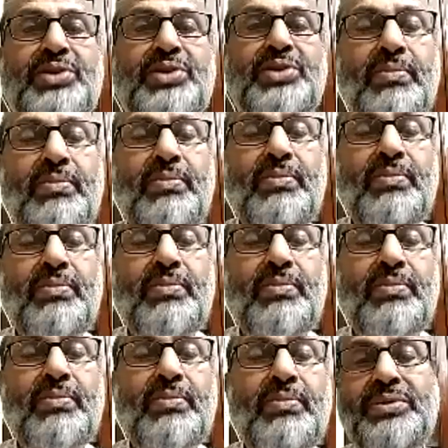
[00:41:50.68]
And
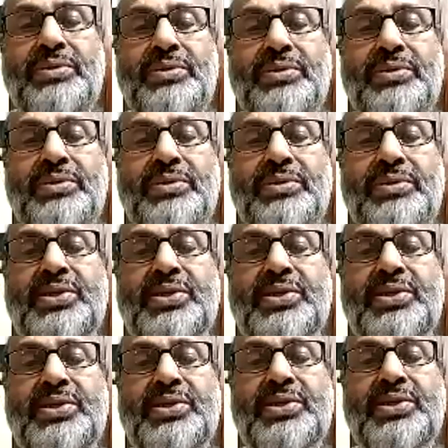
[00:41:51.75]
so this
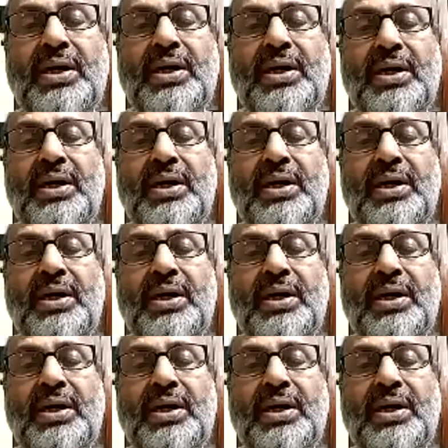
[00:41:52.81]
is